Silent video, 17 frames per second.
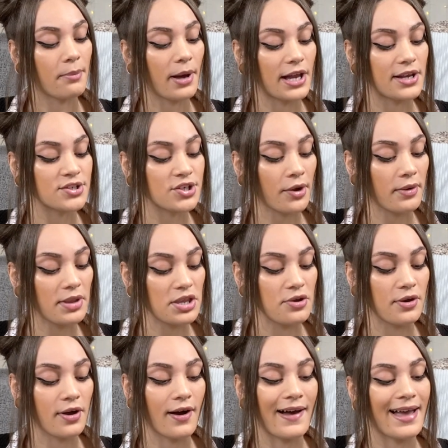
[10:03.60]
by showing you
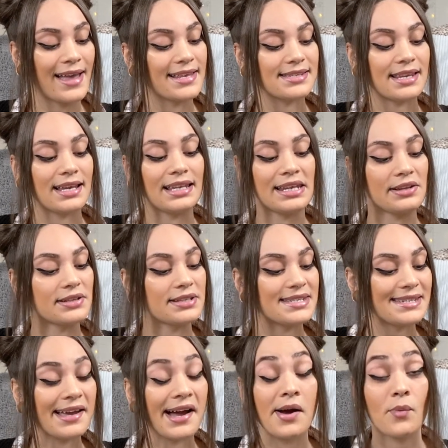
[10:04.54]
guys a little
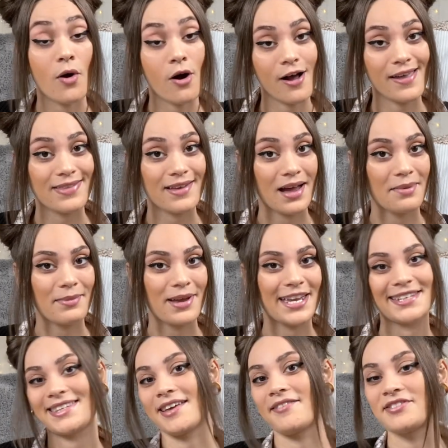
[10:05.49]
DIY that I
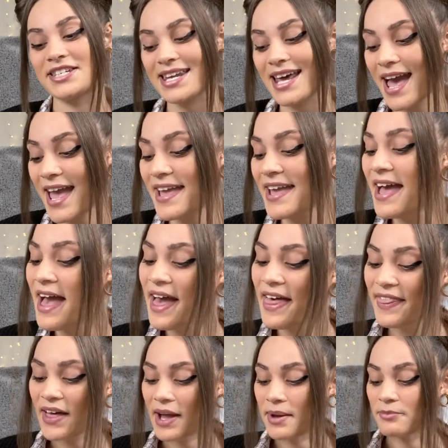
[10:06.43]
made the other day
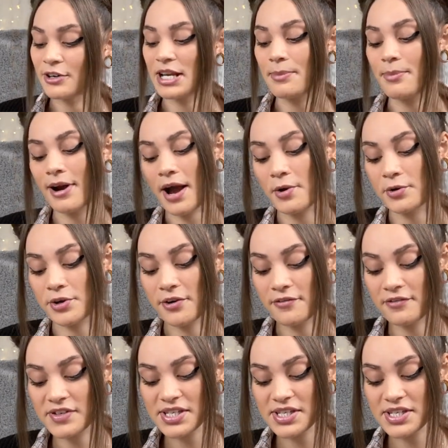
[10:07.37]
that I'm really proud of.